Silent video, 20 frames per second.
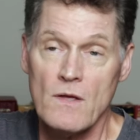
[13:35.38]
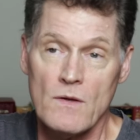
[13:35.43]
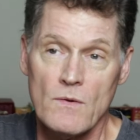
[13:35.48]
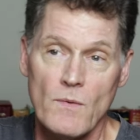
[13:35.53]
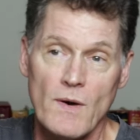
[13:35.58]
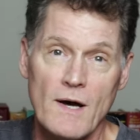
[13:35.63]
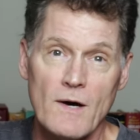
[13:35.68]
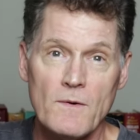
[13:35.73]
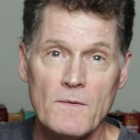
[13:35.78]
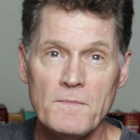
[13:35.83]

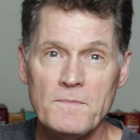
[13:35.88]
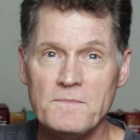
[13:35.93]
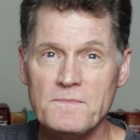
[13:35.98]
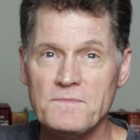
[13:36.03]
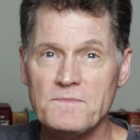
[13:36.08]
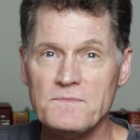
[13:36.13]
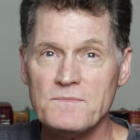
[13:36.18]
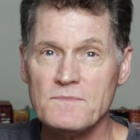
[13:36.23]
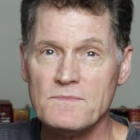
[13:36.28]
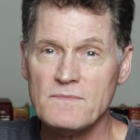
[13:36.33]
Well,
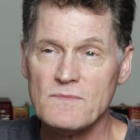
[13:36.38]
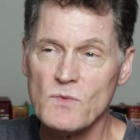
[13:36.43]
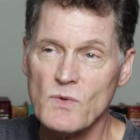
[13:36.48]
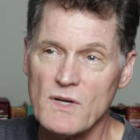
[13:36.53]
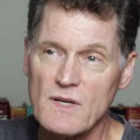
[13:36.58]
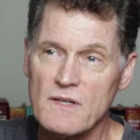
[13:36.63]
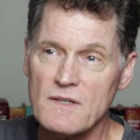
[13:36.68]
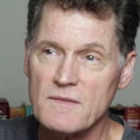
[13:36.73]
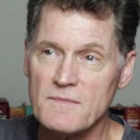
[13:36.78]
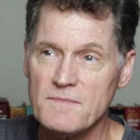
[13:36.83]

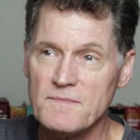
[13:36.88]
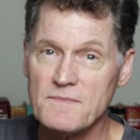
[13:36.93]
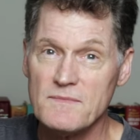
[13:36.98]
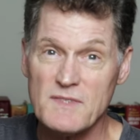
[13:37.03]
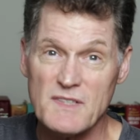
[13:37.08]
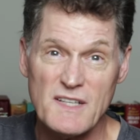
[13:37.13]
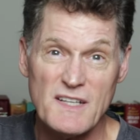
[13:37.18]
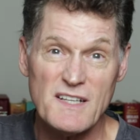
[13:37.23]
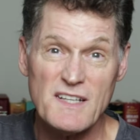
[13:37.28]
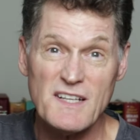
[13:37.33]
we're
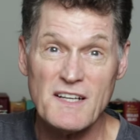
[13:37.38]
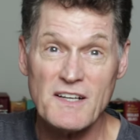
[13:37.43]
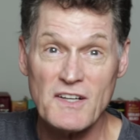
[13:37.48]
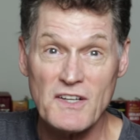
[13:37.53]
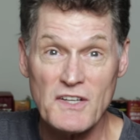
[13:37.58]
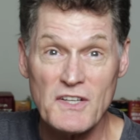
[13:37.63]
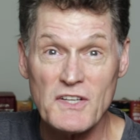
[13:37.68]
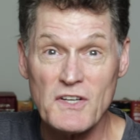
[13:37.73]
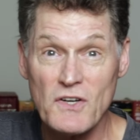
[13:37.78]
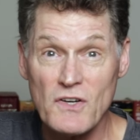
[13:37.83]
getting a
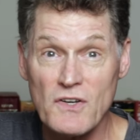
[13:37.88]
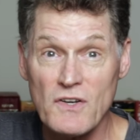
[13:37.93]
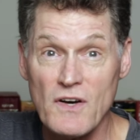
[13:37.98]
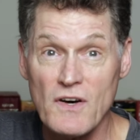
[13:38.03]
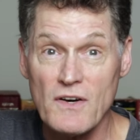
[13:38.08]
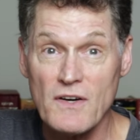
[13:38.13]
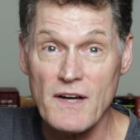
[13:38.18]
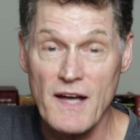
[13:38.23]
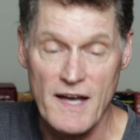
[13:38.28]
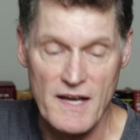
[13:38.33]
little
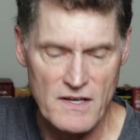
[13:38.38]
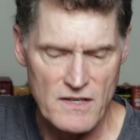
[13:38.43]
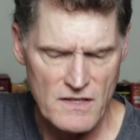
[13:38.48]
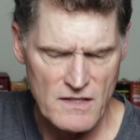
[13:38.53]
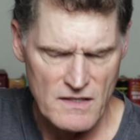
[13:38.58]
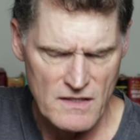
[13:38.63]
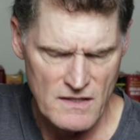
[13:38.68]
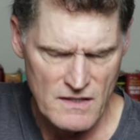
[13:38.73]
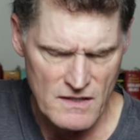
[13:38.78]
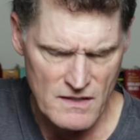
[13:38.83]
long, and
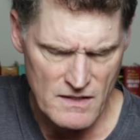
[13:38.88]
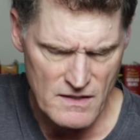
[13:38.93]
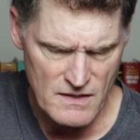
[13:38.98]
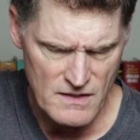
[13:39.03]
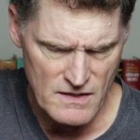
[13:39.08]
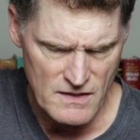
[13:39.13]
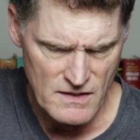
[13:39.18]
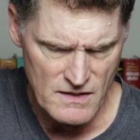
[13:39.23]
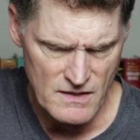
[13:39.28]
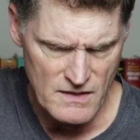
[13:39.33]

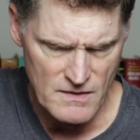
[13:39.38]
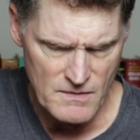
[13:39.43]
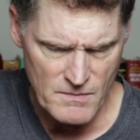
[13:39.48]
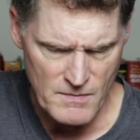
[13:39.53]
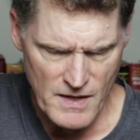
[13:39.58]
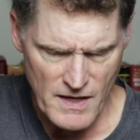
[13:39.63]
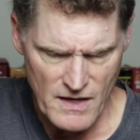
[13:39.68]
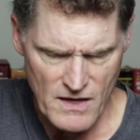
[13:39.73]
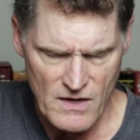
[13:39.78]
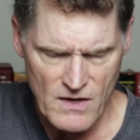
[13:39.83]

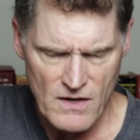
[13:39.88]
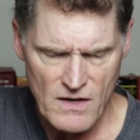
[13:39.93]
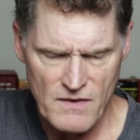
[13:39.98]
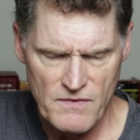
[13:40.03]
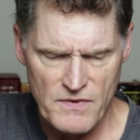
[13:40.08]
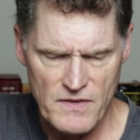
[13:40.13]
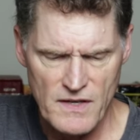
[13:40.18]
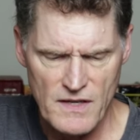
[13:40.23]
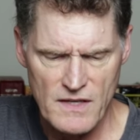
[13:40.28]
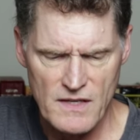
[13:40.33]
my
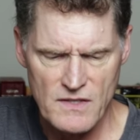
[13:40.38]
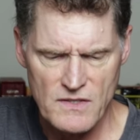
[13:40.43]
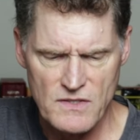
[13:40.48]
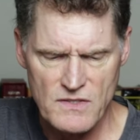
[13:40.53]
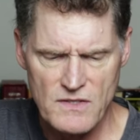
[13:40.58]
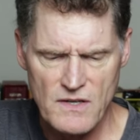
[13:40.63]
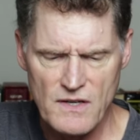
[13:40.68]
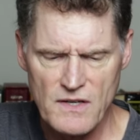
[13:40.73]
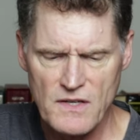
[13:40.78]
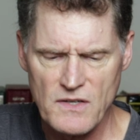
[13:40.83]
coffee is
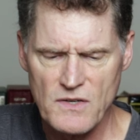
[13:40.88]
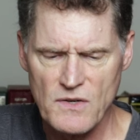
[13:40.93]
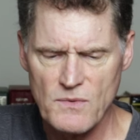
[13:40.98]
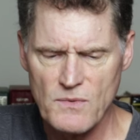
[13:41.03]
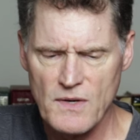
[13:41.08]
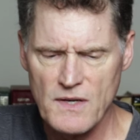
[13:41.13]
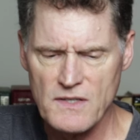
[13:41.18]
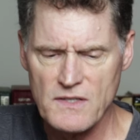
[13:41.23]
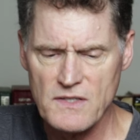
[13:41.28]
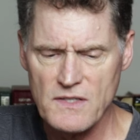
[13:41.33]
starting to
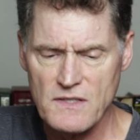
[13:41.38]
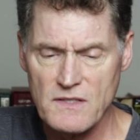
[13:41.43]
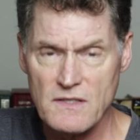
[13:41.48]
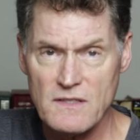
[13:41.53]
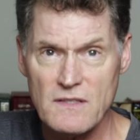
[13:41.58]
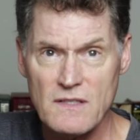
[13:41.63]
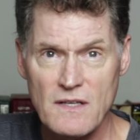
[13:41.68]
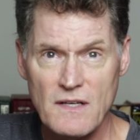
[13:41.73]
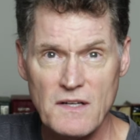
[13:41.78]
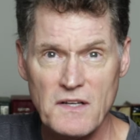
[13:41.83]
run just
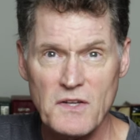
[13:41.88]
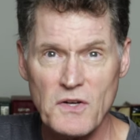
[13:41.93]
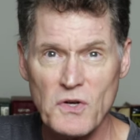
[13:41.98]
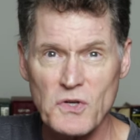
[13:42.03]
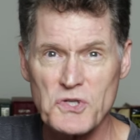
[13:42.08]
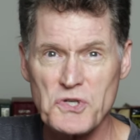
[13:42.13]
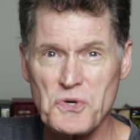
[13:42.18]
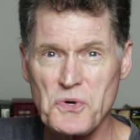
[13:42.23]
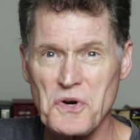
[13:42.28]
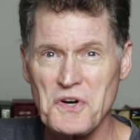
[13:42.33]
a little
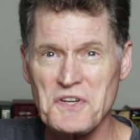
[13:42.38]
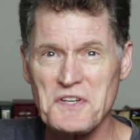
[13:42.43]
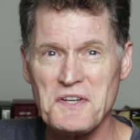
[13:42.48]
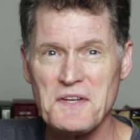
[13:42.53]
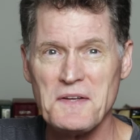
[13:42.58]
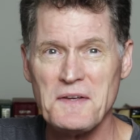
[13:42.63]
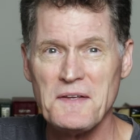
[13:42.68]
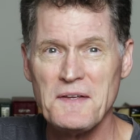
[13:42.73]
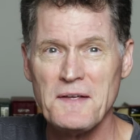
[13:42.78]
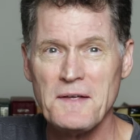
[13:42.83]
short.
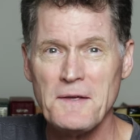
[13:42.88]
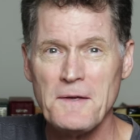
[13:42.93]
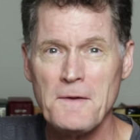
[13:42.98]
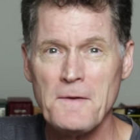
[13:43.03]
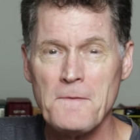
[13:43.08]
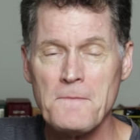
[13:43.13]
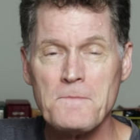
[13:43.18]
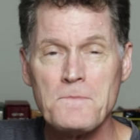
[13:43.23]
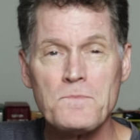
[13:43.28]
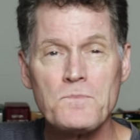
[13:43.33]

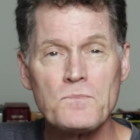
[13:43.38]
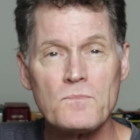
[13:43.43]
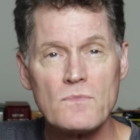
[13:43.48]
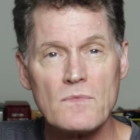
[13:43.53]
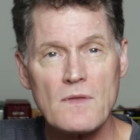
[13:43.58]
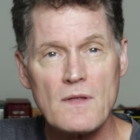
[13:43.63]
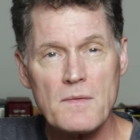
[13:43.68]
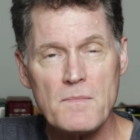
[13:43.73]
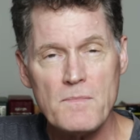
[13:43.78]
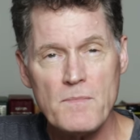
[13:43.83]

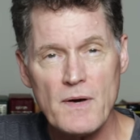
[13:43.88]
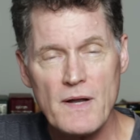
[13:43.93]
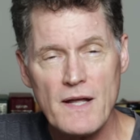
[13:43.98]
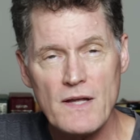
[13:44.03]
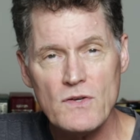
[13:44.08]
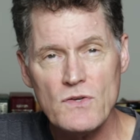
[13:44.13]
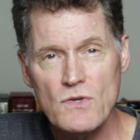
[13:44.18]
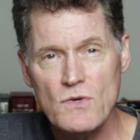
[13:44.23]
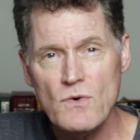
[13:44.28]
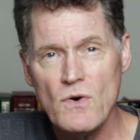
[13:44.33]
But I
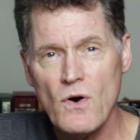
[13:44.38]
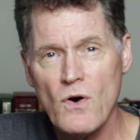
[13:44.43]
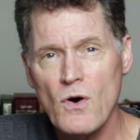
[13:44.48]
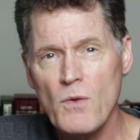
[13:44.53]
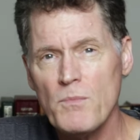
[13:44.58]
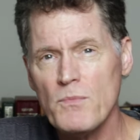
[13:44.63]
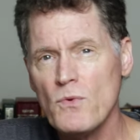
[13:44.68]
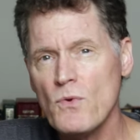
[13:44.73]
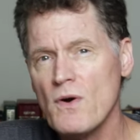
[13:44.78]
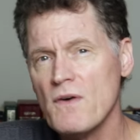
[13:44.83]
do
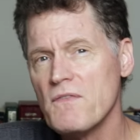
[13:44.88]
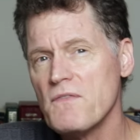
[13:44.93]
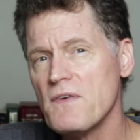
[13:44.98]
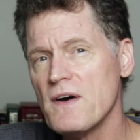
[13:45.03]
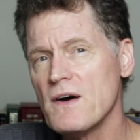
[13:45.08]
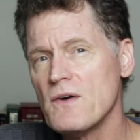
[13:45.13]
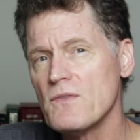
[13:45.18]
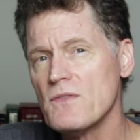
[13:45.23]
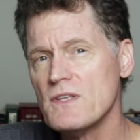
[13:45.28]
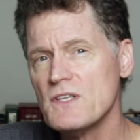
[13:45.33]
hope you have
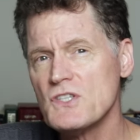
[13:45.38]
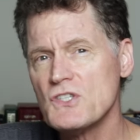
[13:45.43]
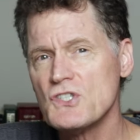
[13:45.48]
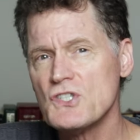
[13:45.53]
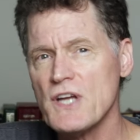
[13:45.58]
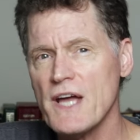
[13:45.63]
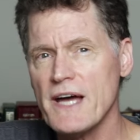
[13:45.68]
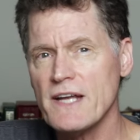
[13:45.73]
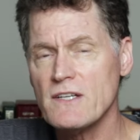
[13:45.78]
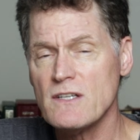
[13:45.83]
found this
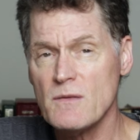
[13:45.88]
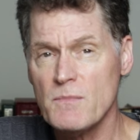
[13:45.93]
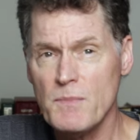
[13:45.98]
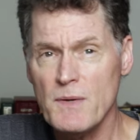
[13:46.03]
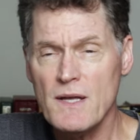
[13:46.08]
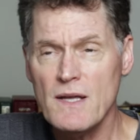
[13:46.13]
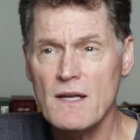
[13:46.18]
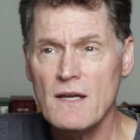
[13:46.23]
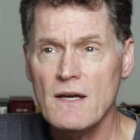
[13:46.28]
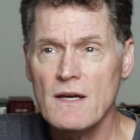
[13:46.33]
chat to
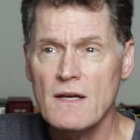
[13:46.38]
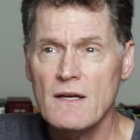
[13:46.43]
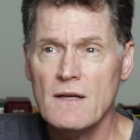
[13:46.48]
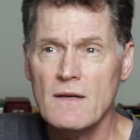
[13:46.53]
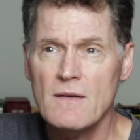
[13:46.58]
be